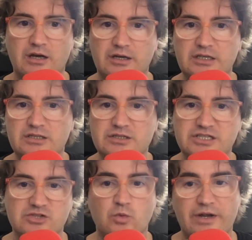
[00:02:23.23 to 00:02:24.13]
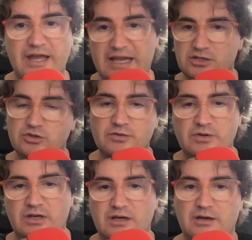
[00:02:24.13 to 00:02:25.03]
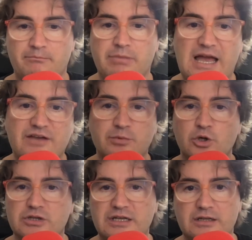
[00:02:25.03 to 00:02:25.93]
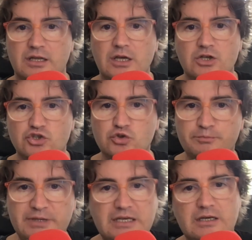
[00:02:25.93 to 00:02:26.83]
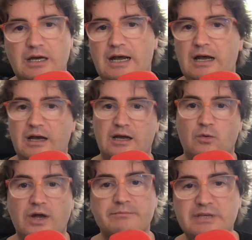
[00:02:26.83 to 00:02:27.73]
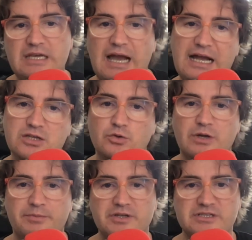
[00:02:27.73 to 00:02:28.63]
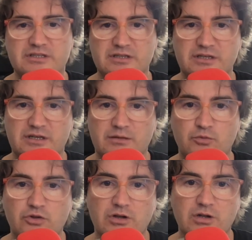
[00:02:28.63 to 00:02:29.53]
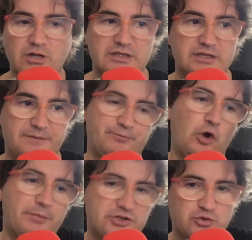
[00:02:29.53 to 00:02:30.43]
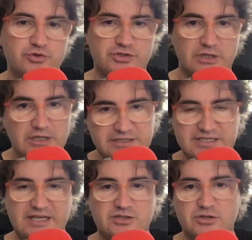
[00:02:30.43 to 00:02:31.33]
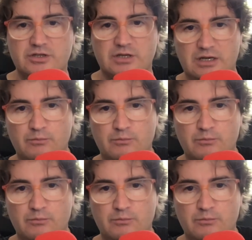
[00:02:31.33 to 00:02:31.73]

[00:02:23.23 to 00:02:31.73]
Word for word: in just one actor, Blackboard, and one big actor appears in the Moodle, in the open source sector,